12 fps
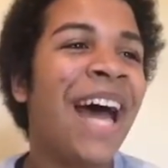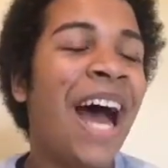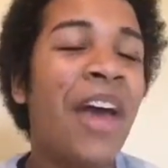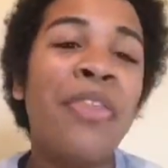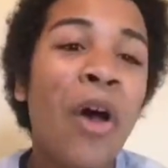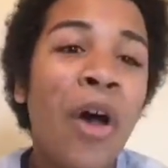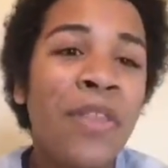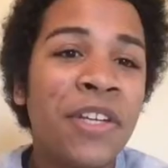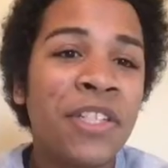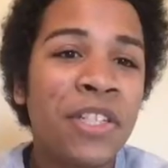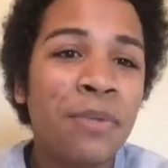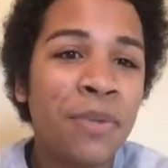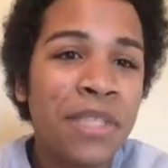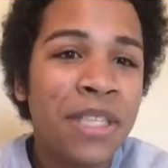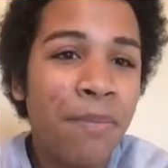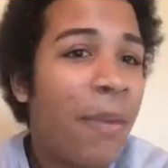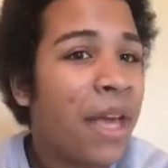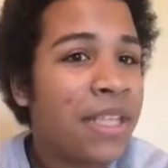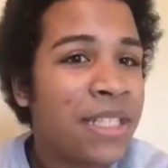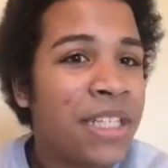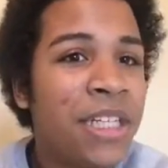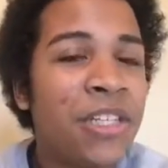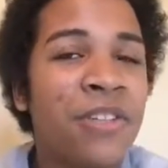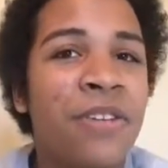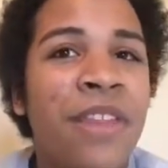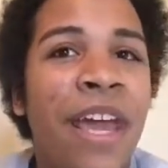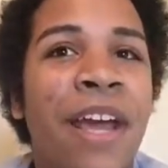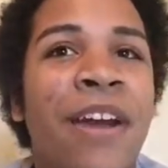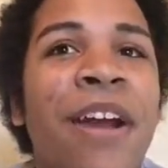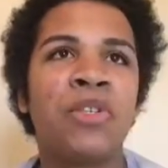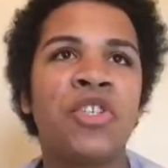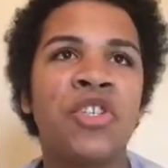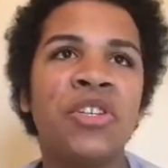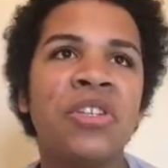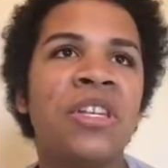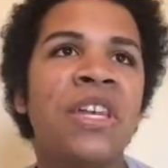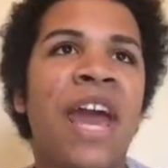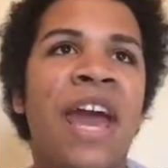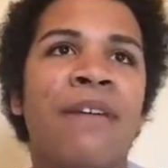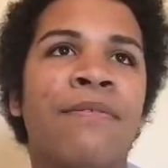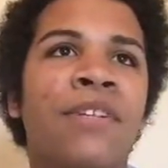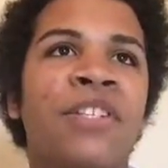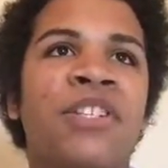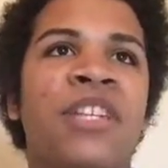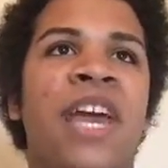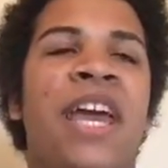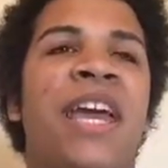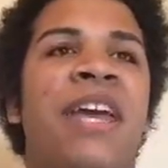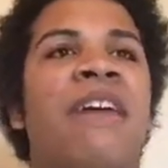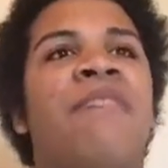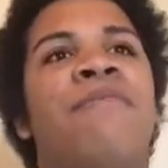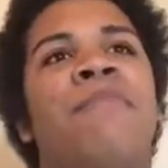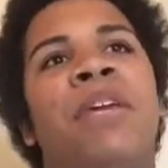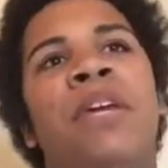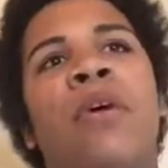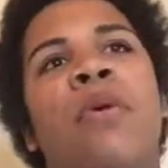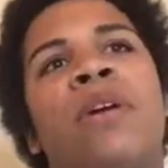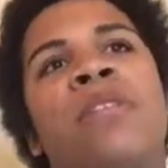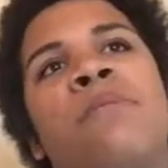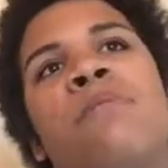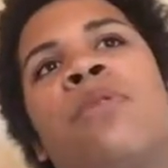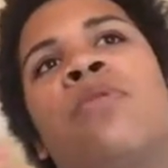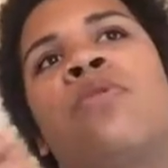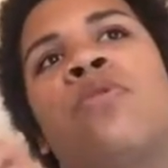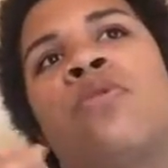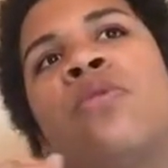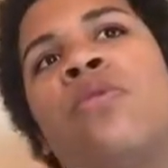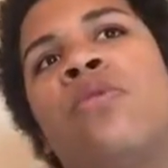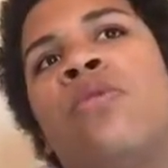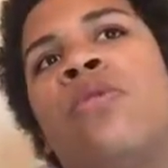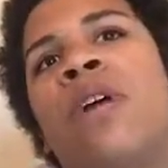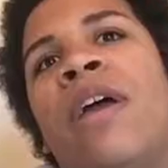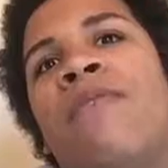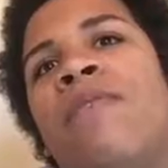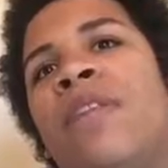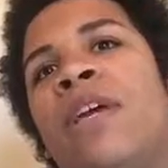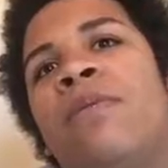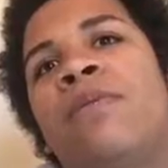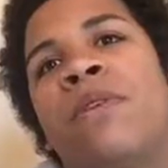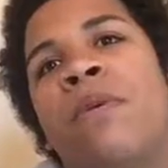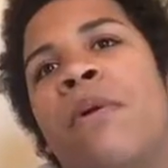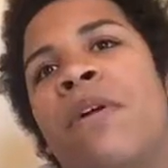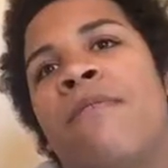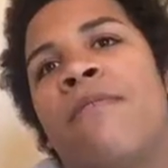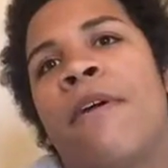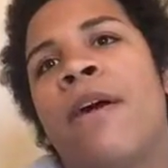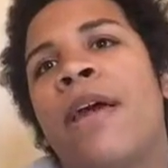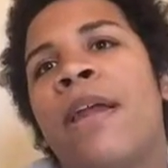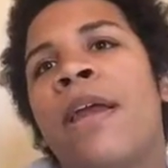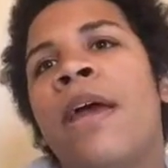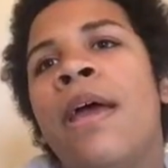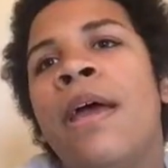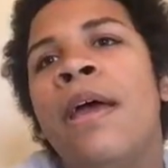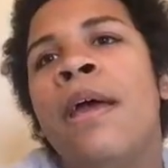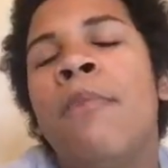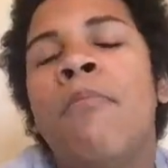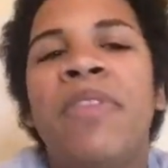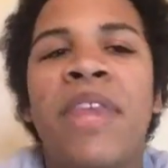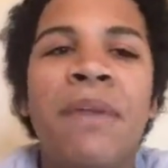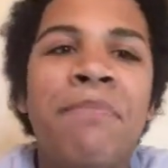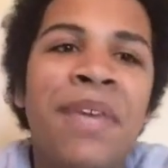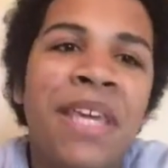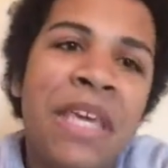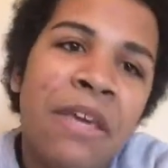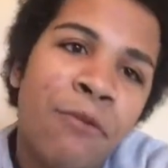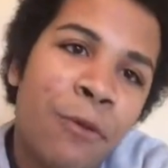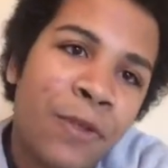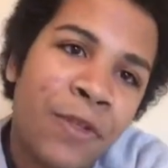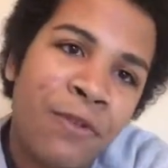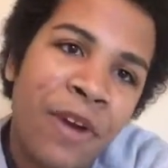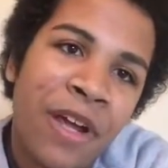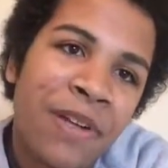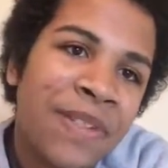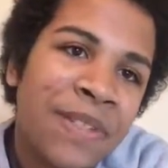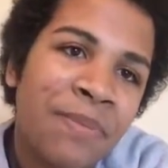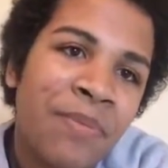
I thought that she was the best teacher there. It was just an average day of me going to middle school. Everything was going fine, but then PE rolls around.